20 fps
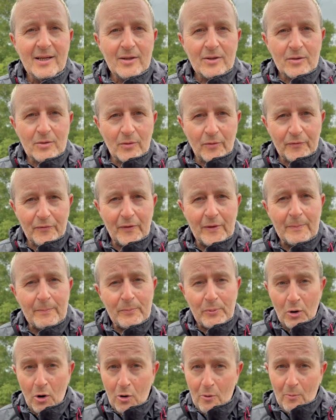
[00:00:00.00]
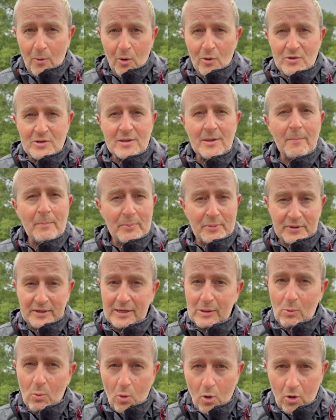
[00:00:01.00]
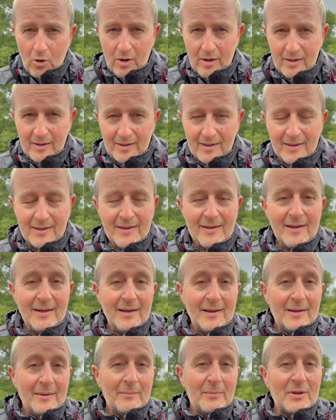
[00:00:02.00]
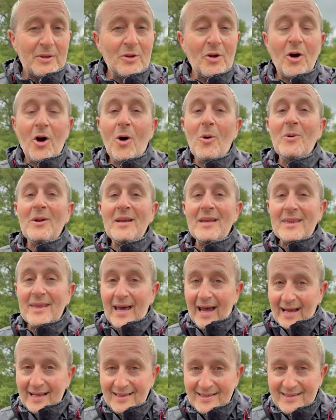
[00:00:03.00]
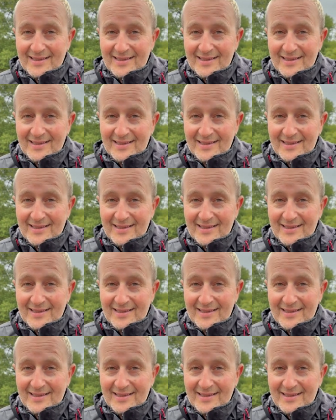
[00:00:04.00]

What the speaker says: to film promos pre-walk. But not only that,